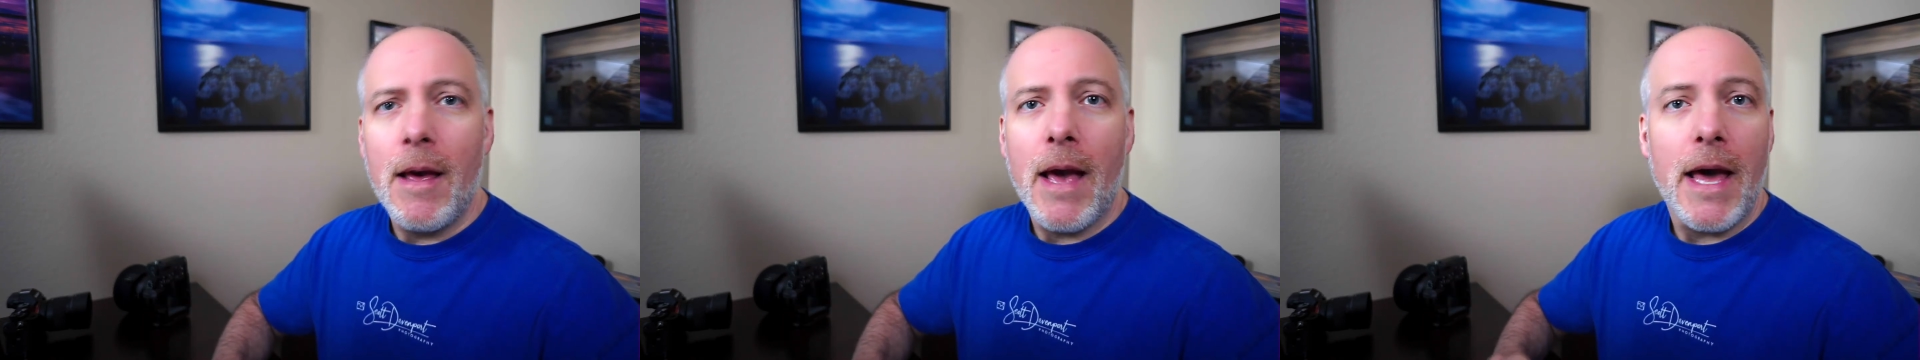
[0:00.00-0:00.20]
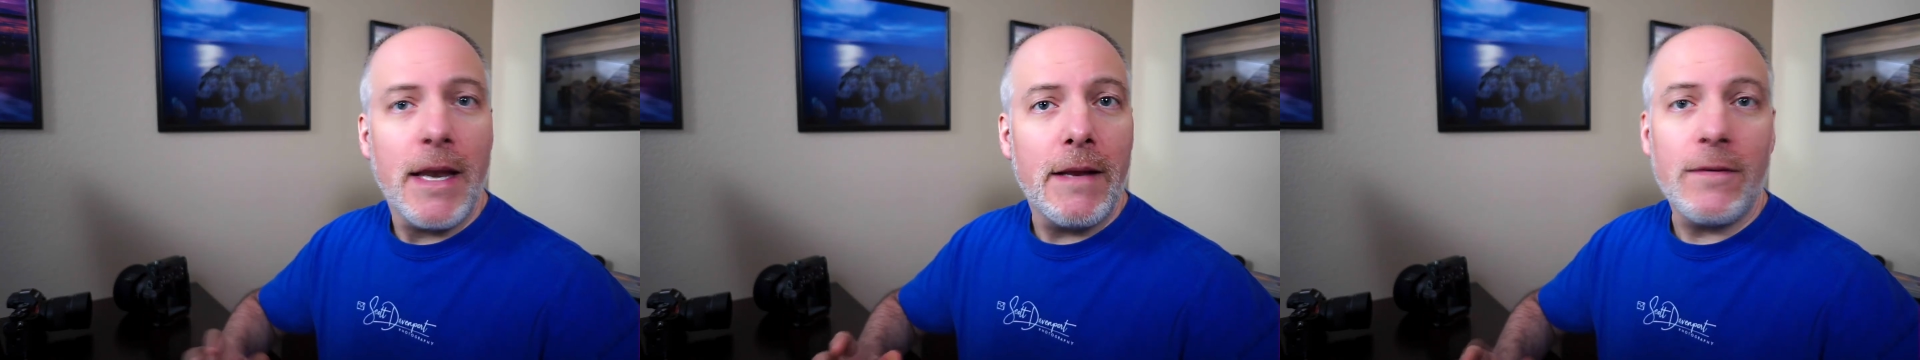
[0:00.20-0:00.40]

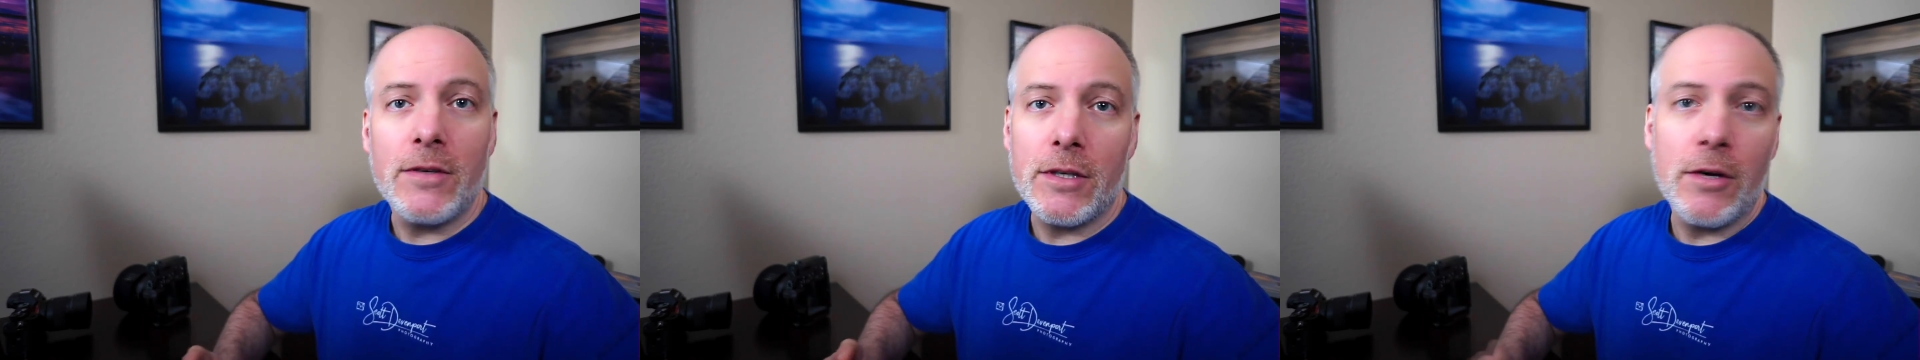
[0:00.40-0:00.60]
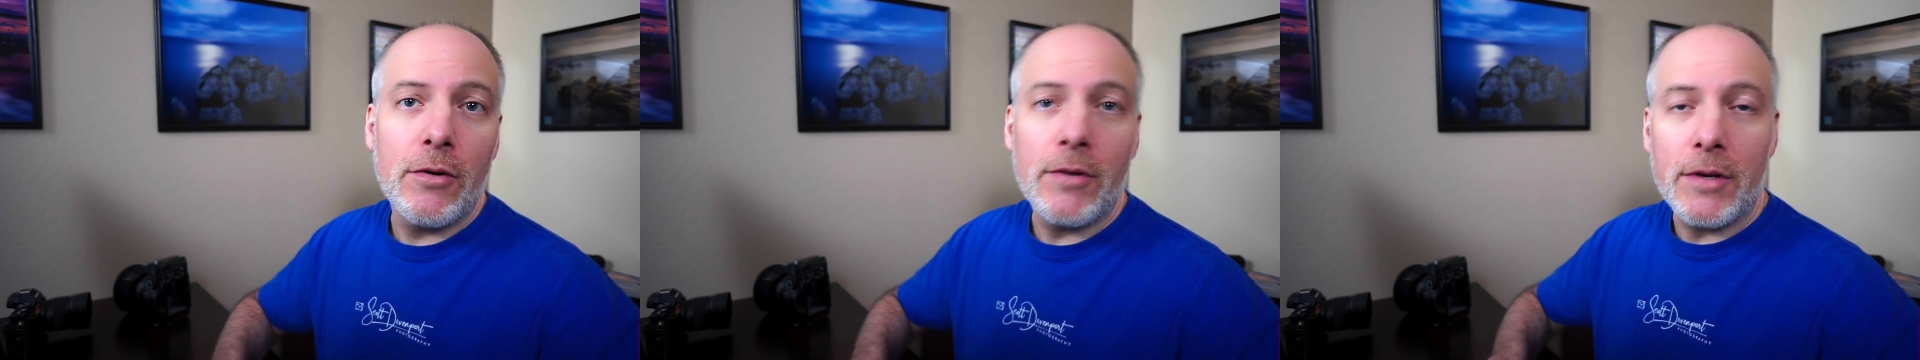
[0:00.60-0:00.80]
and if
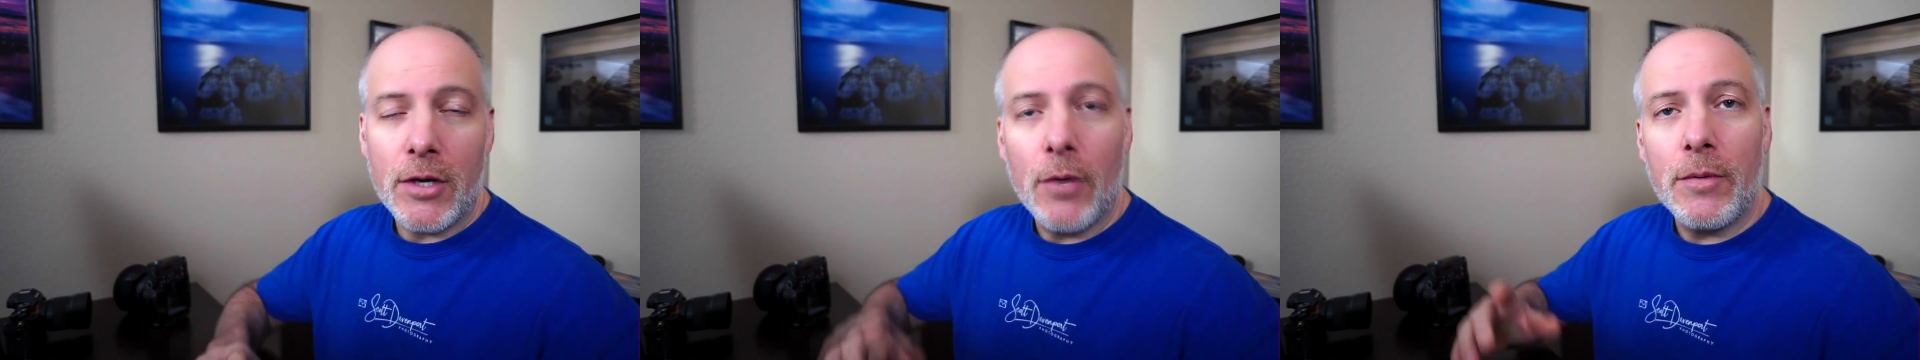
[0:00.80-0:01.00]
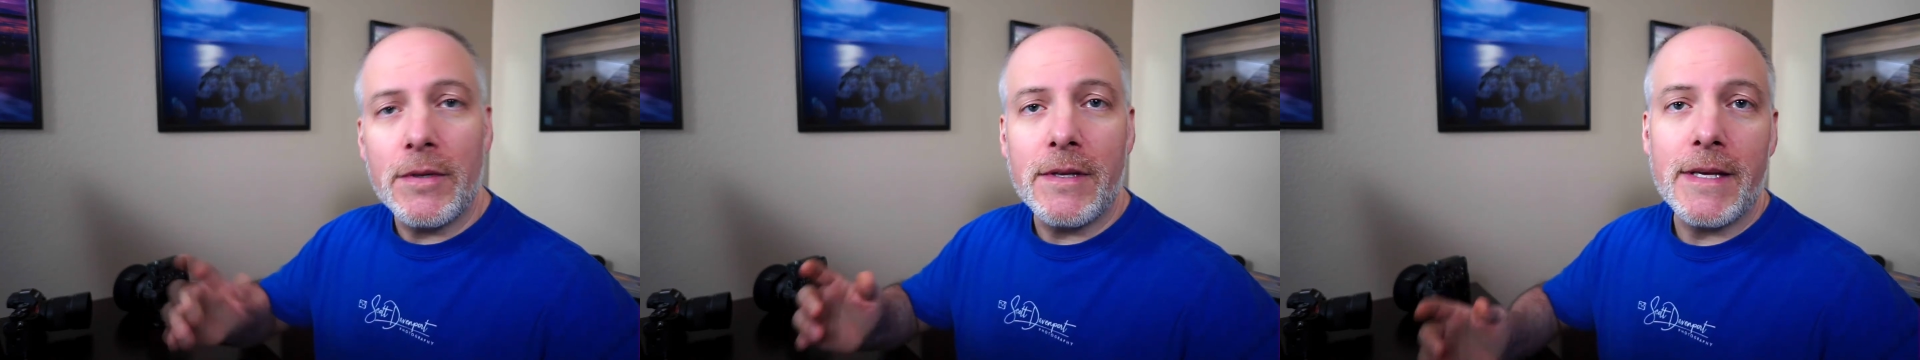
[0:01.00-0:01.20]
so,
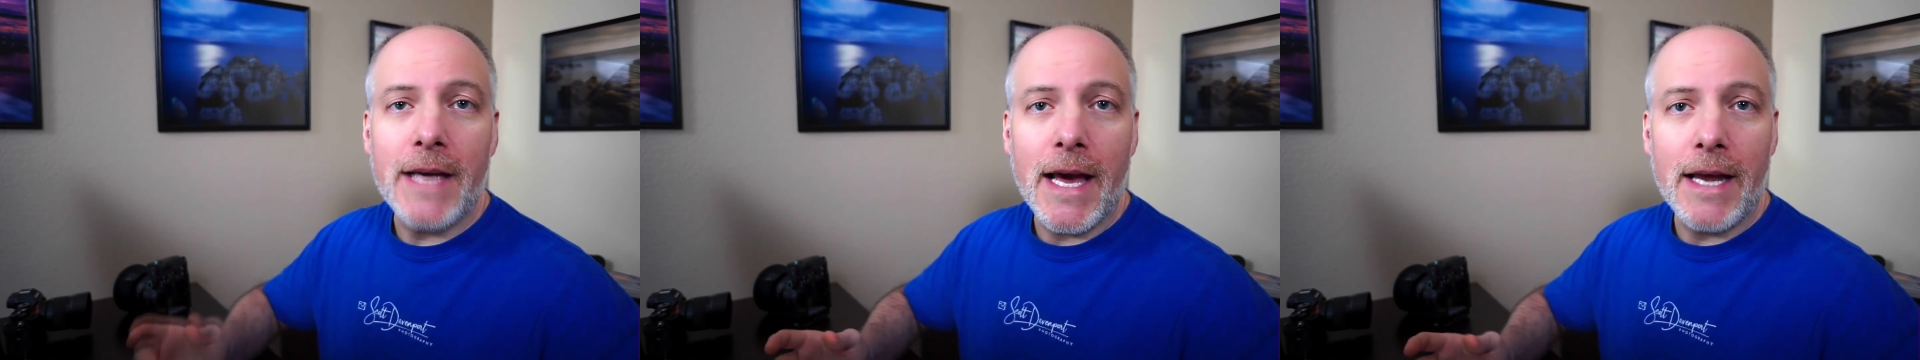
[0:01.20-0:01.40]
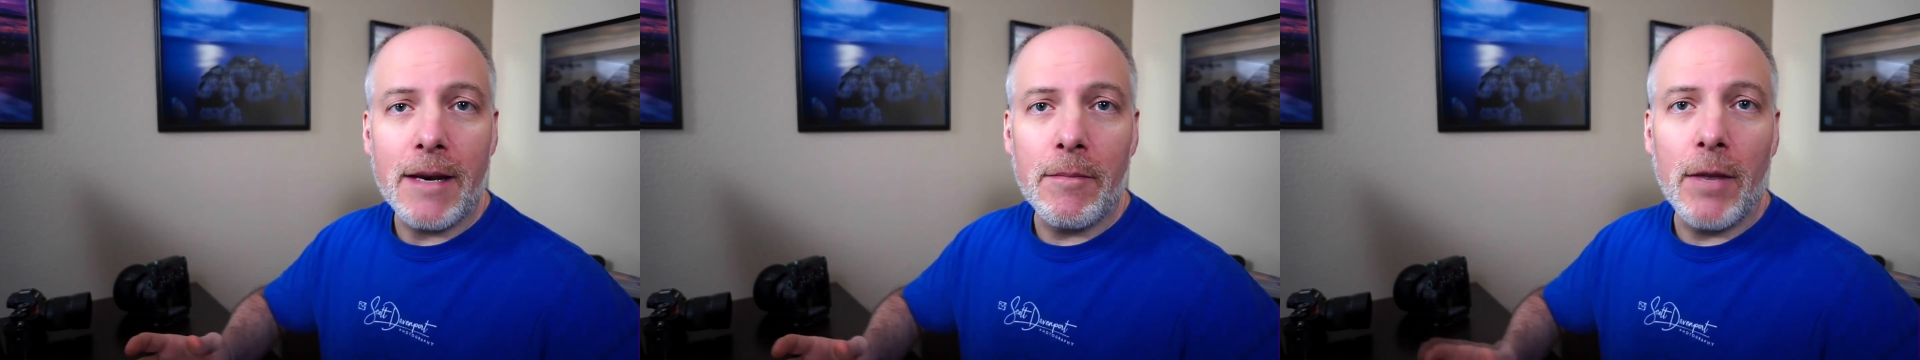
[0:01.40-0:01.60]
go into the
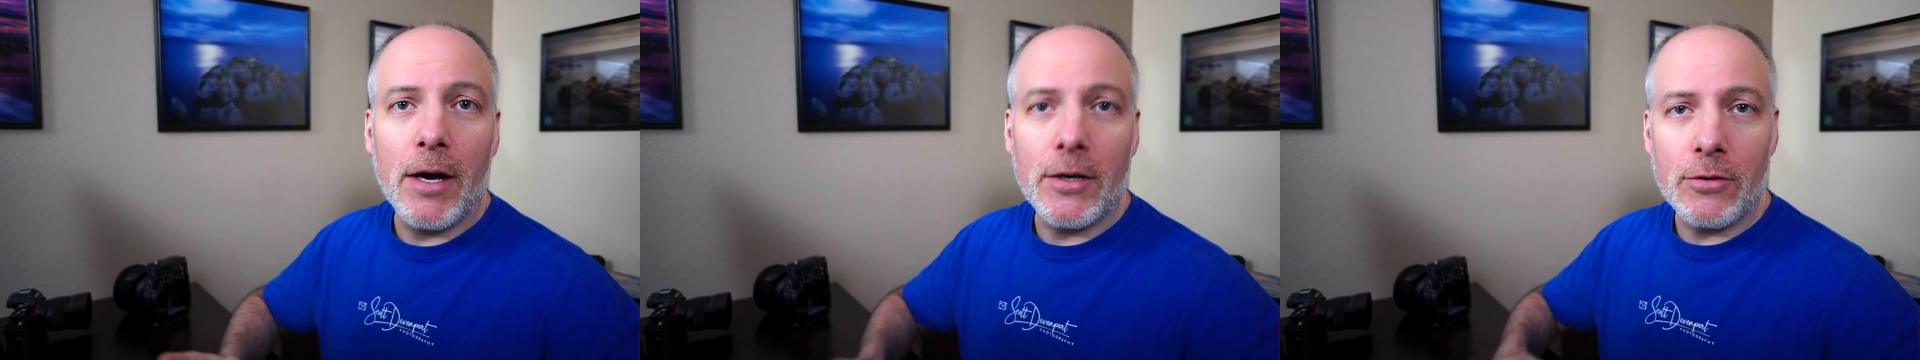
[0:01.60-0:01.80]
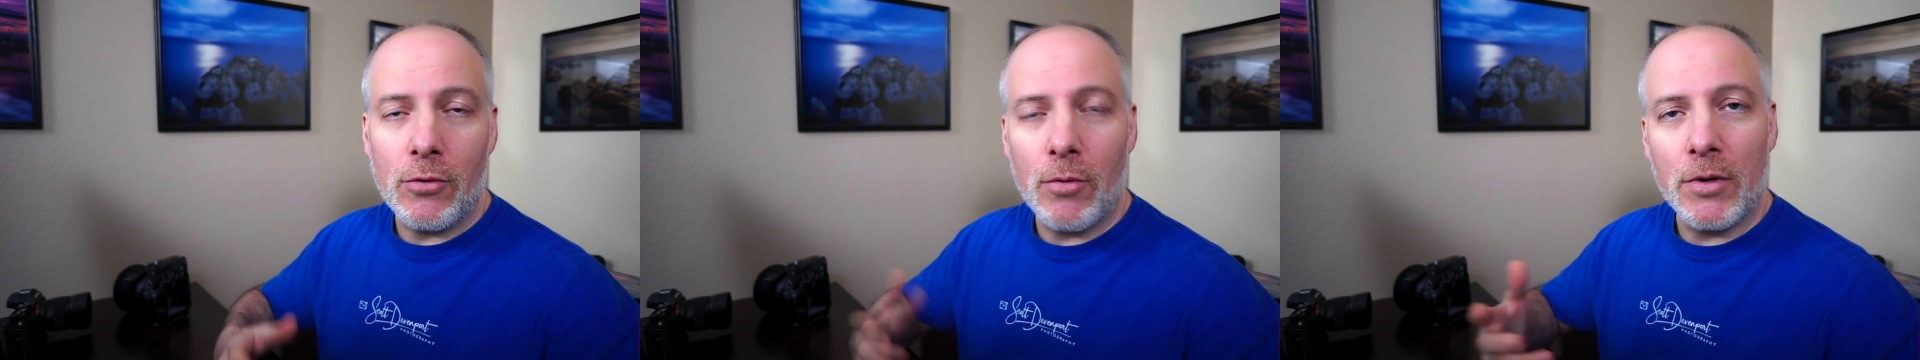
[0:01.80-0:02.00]
edit
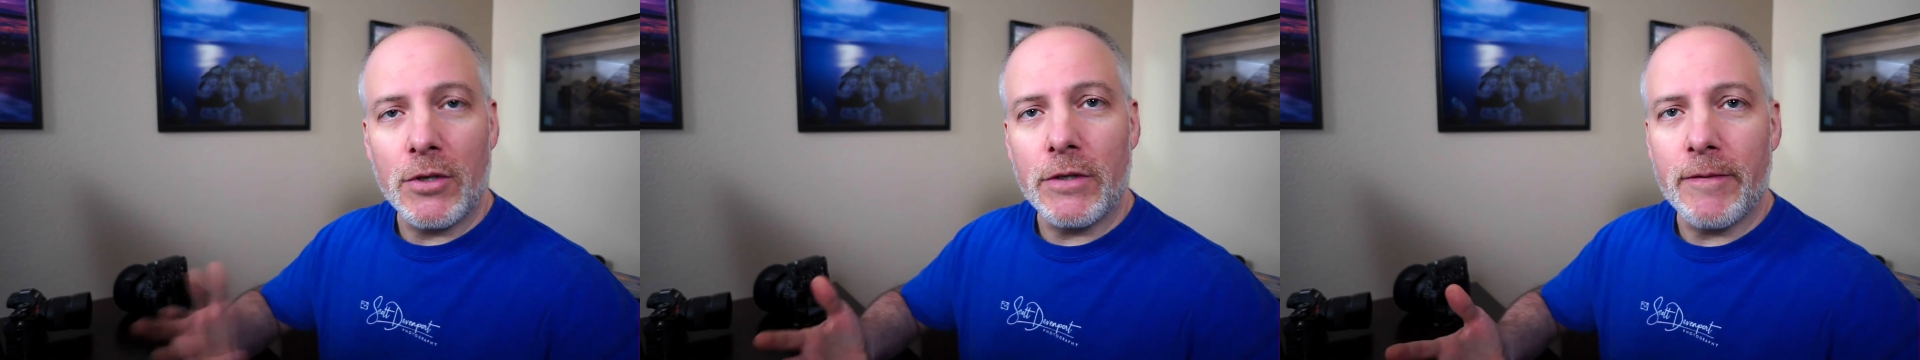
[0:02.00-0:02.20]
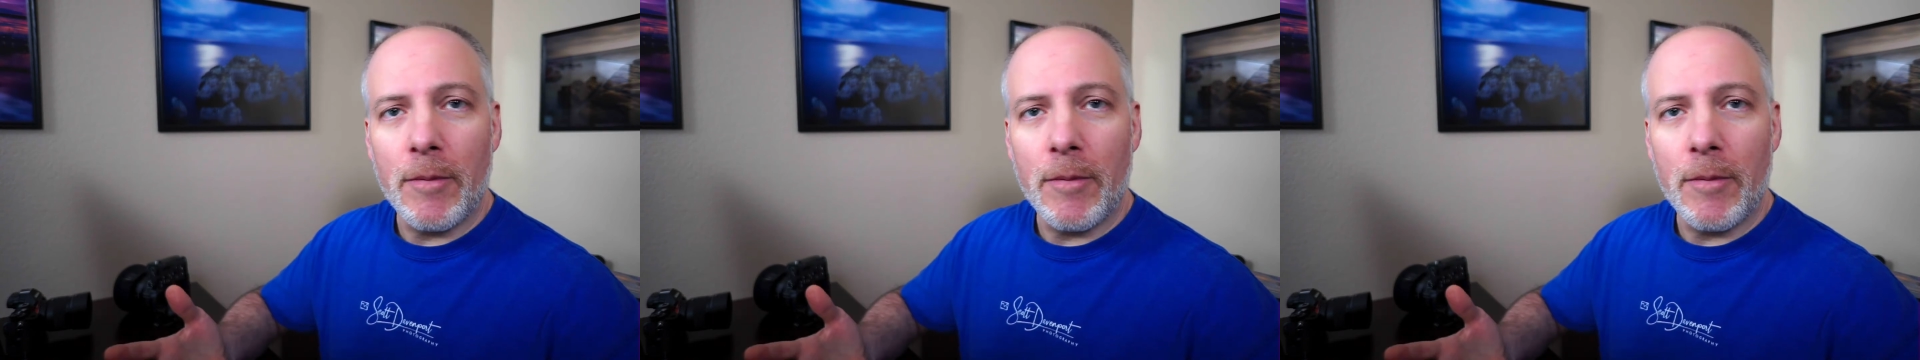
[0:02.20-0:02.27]
module once you've